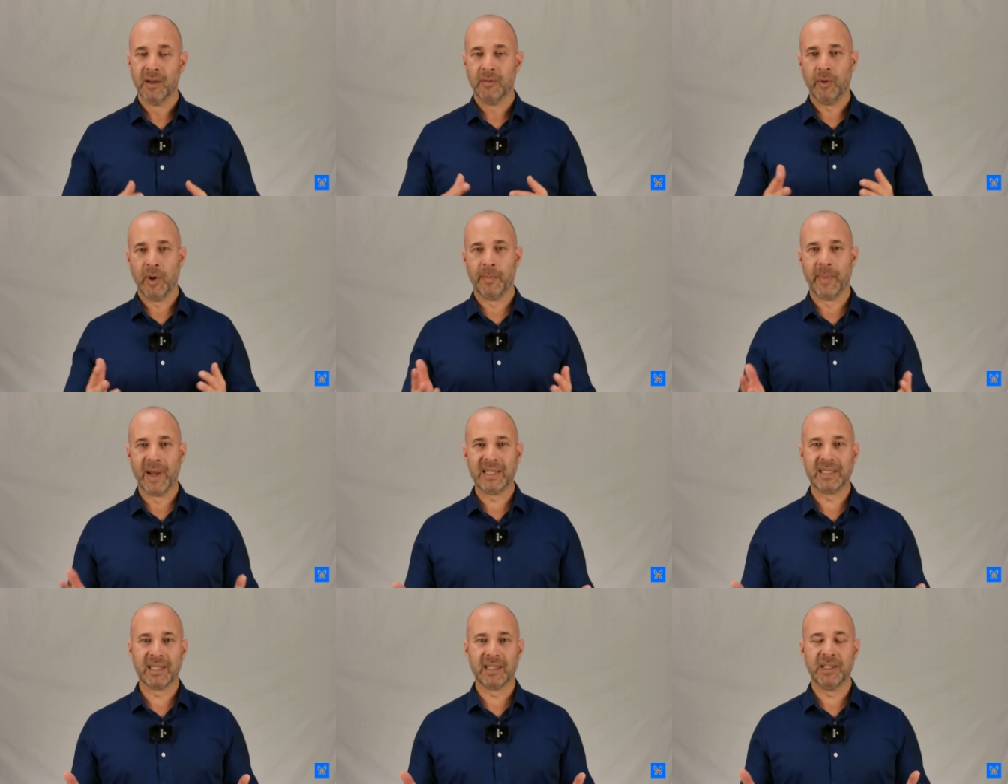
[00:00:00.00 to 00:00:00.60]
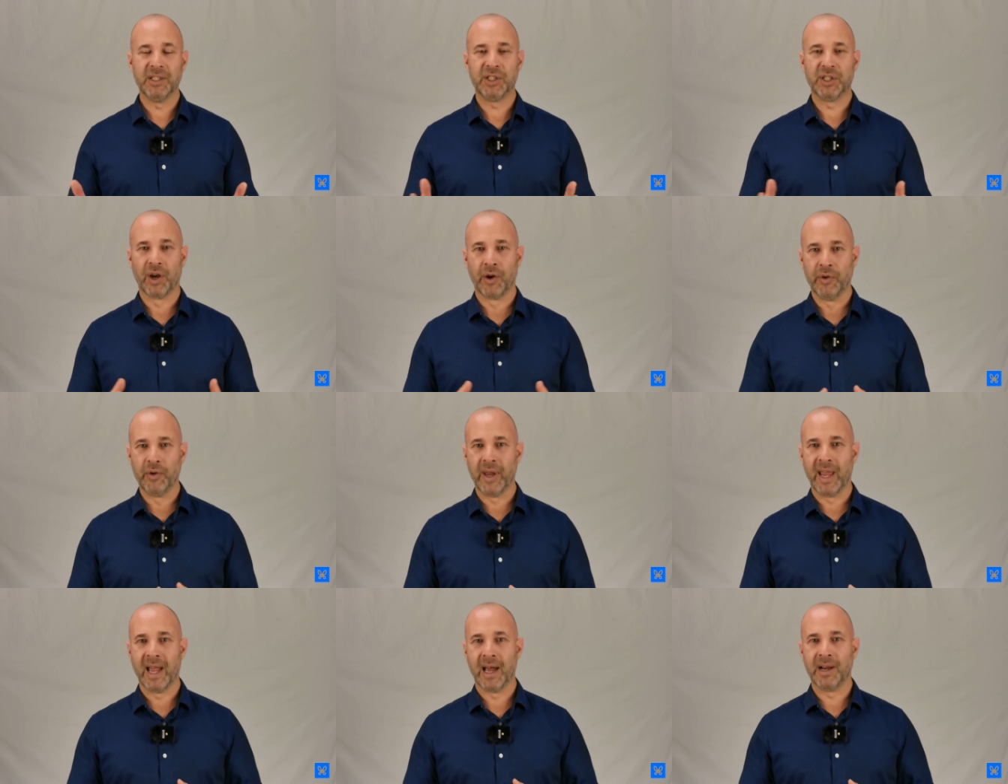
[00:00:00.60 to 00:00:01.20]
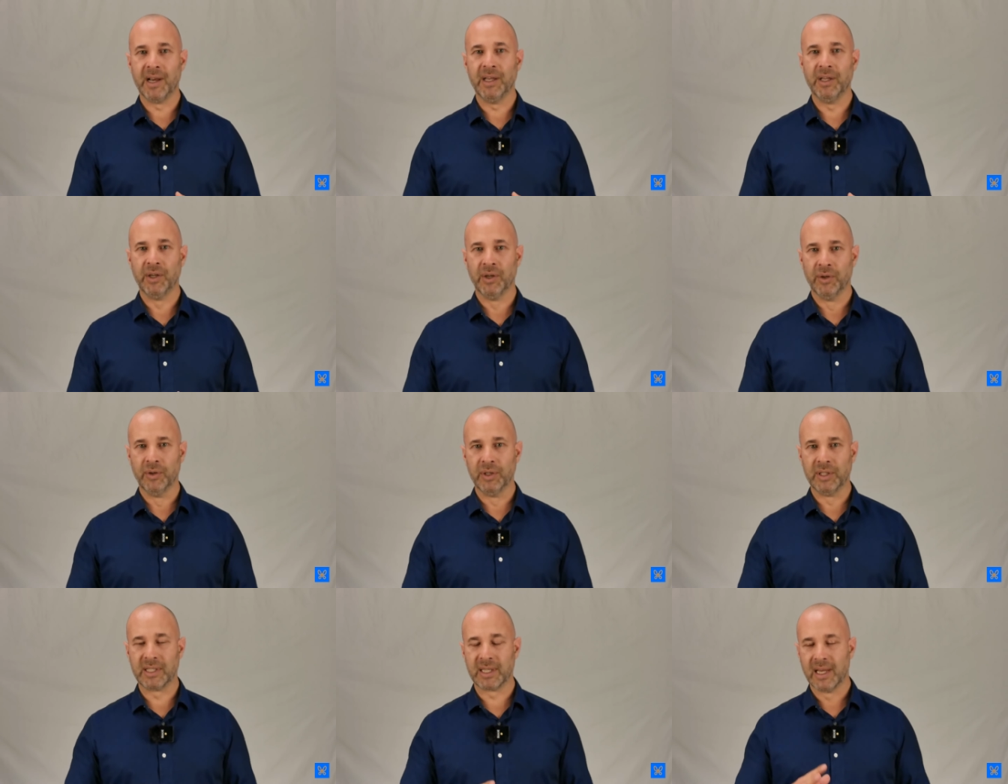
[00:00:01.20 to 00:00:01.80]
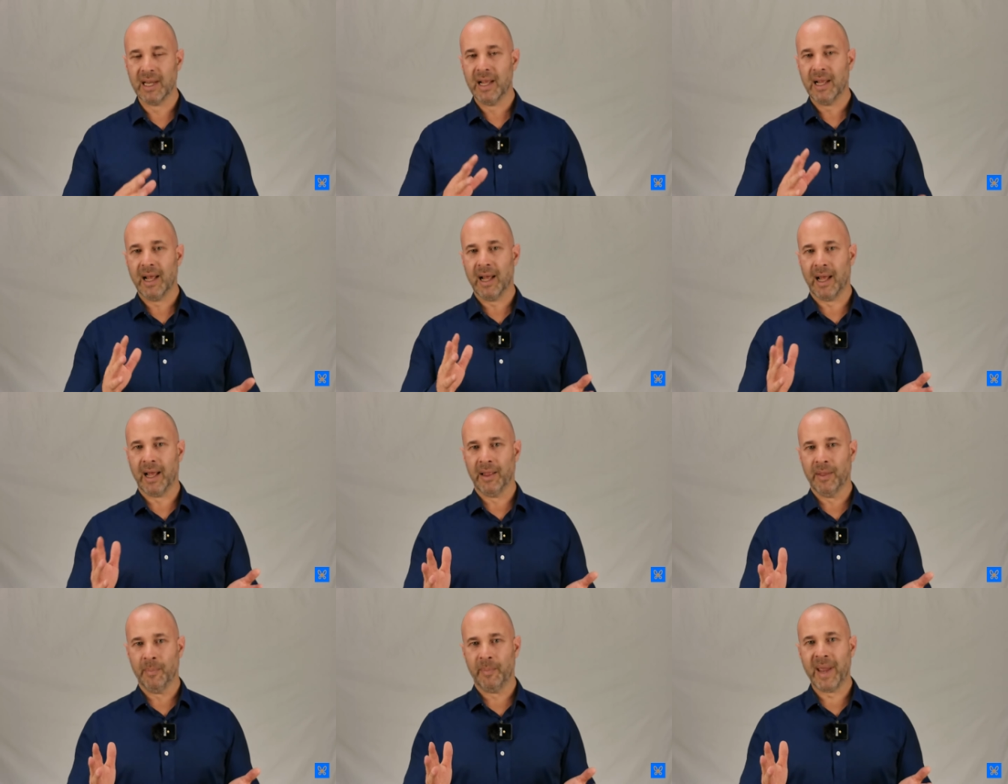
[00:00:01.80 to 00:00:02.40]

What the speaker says: We basically show you how to use the